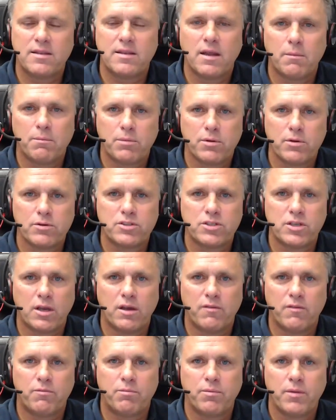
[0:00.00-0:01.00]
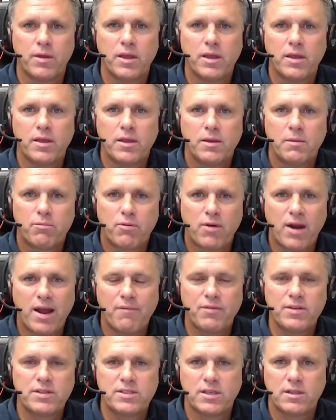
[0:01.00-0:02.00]
and numbers of
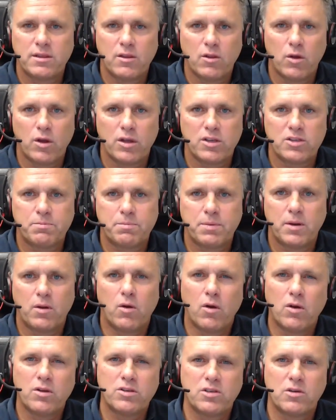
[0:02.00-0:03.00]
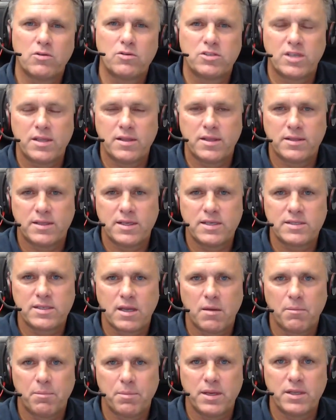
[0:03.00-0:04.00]
profits and loss, but also see that these
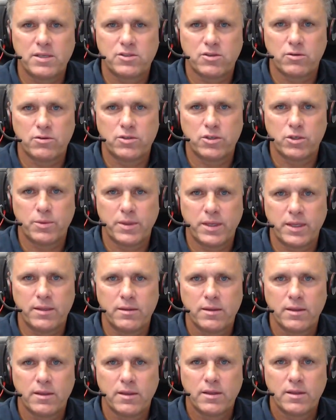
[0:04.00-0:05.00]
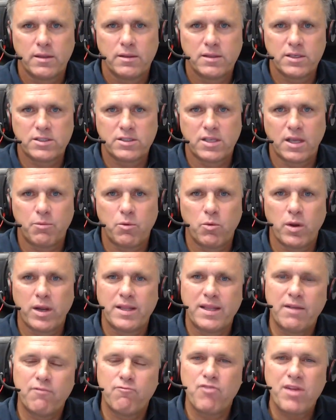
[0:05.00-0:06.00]
companies are doing this type of
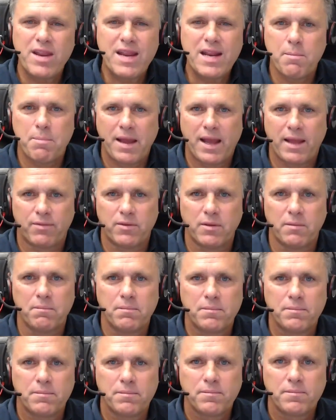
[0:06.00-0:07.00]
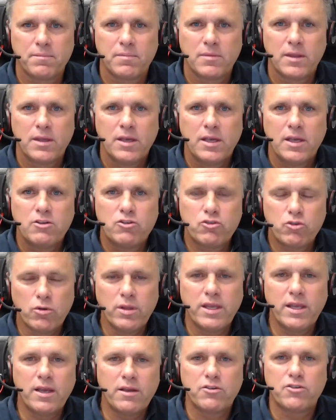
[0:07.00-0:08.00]
work and then read about them.
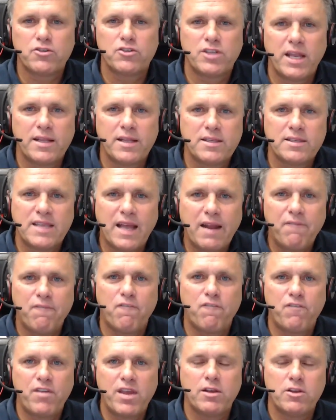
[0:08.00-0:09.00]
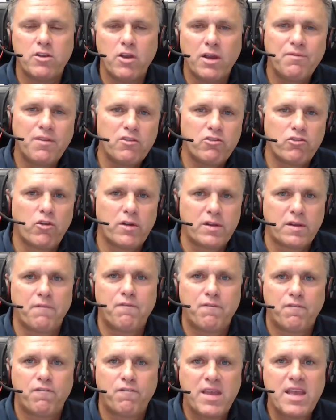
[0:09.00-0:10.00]
Truly understand, does that feel, you have to start
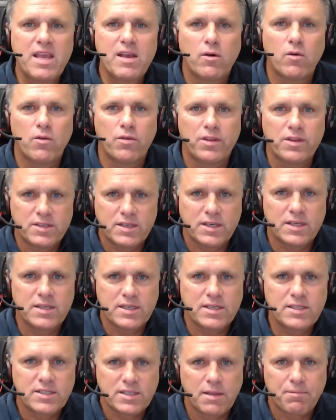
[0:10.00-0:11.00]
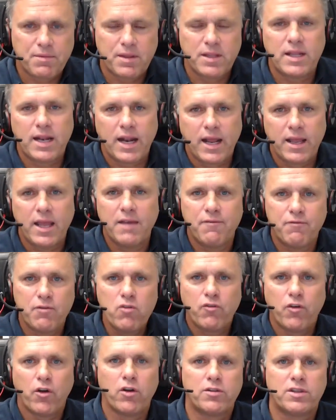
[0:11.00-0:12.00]
to feel, is this something that
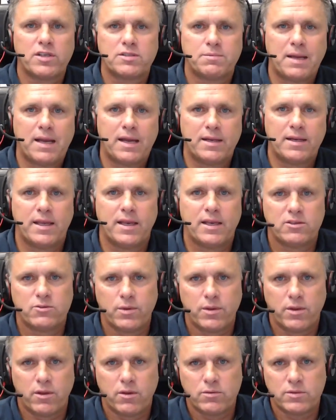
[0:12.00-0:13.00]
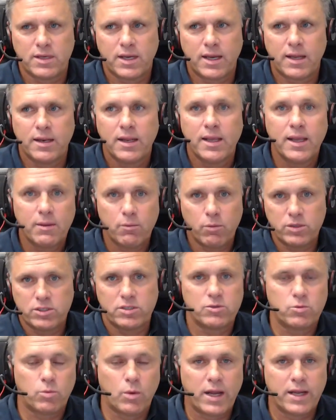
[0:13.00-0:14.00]
if you've heard this podcast with you, Todd,
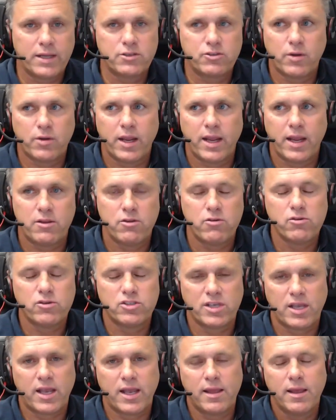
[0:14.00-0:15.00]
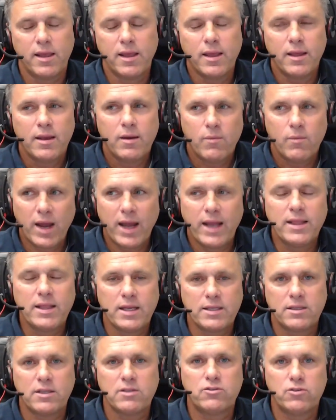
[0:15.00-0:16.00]
which is why it's great, and you say, well,
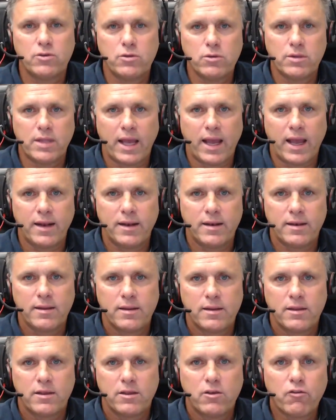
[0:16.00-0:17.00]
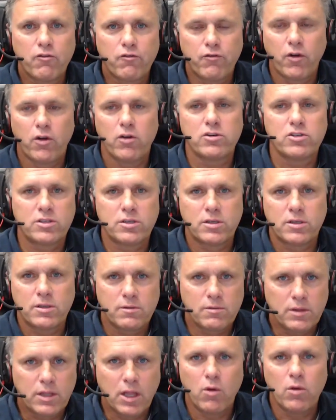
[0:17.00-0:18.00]
I'd like to do that. Your first
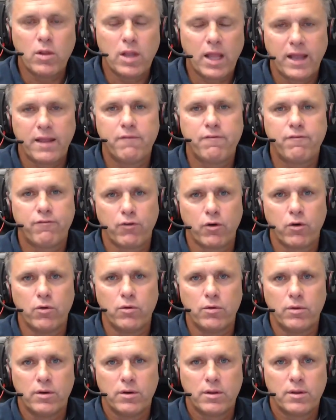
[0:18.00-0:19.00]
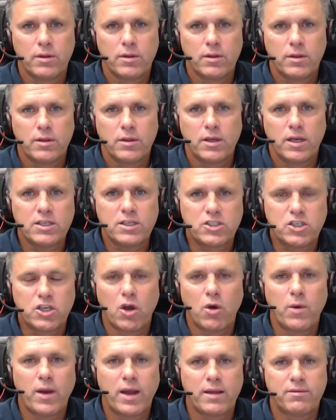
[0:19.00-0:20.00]
low-lying fruit is
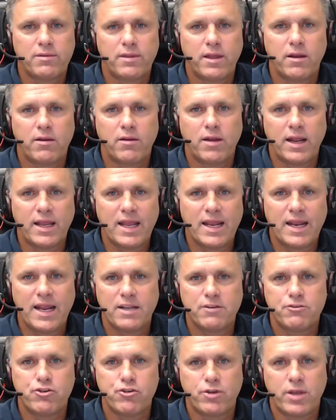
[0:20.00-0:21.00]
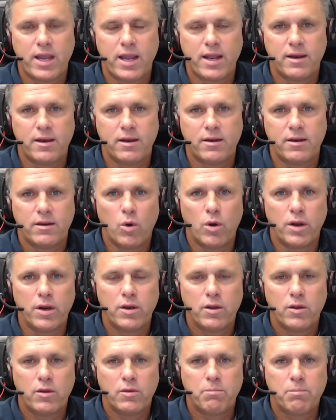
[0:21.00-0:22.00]
go out there and get educated
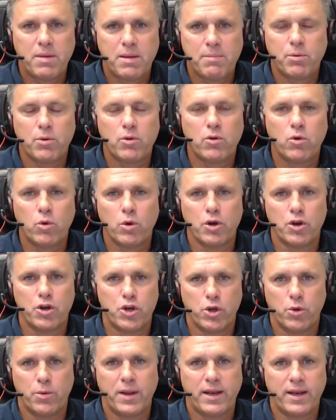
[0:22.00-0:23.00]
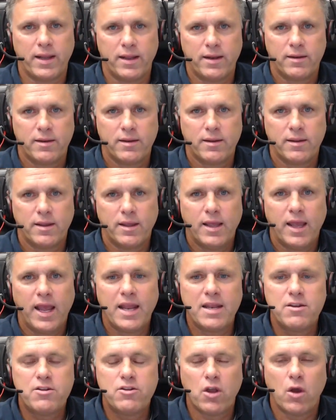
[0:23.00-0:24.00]
on people who are doing it.
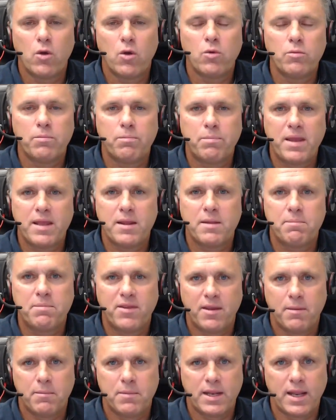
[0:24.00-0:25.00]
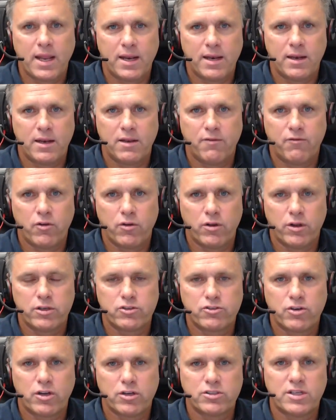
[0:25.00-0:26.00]
And don't be intimidated if you're in
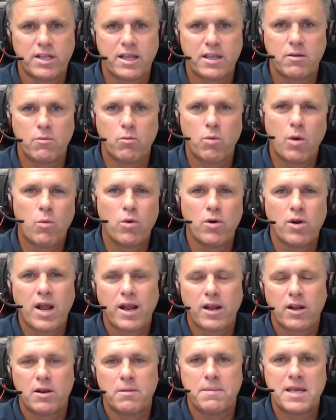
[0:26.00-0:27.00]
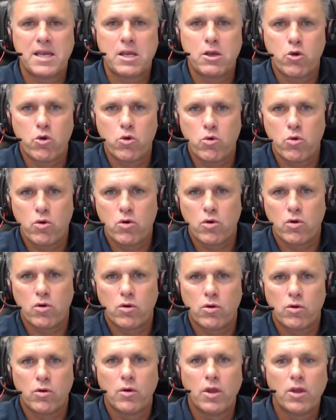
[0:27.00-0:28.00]
construction that, well, we're not going to be
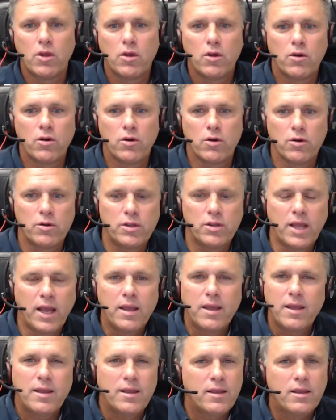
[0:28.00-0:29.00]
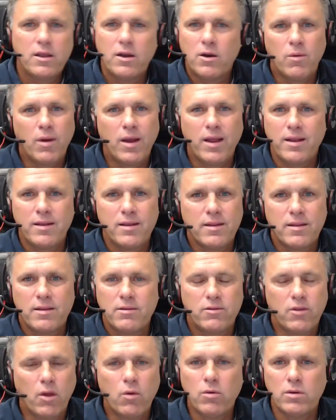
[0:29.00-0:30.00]
Google or, yeah, you know what?
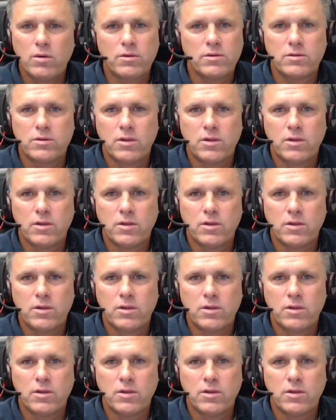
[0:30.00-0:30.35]
Don't